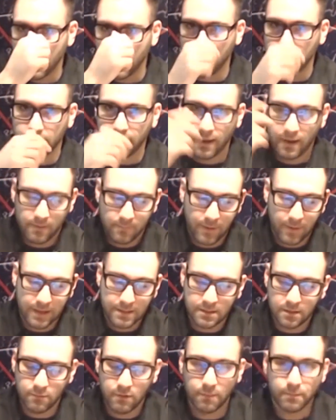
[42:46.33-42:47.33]
they
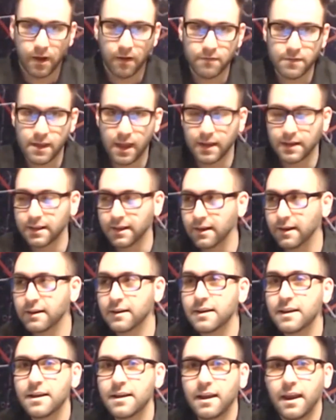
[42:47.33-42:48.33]
basically ripped off the
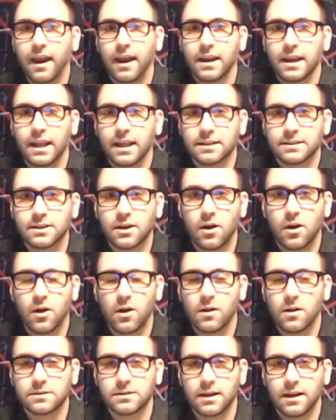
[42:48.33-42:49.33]
idea, and it's
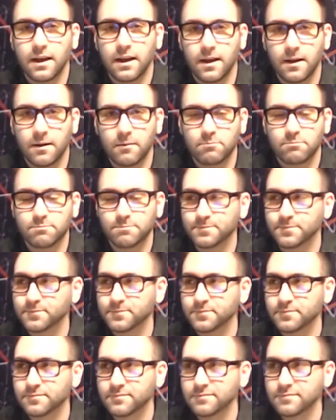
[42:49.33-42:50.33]
called,
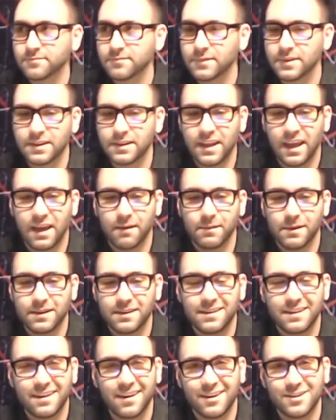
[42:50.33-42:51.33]
damn it,
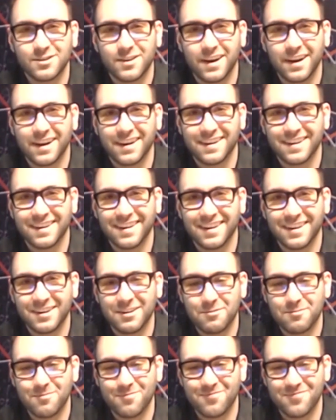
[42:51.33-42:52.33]
Andrei,
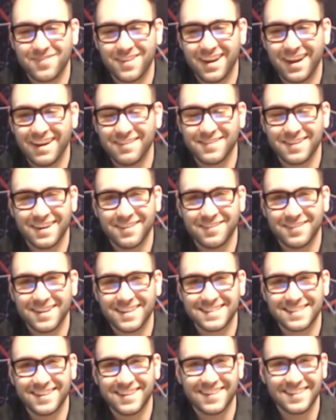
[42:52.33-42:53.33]
I forget what
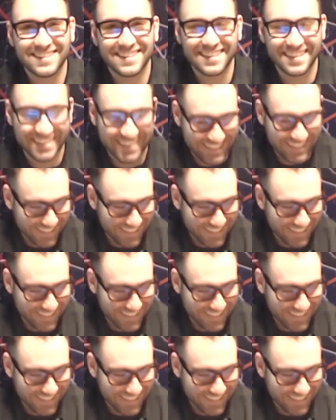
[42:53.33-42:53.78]
it's called.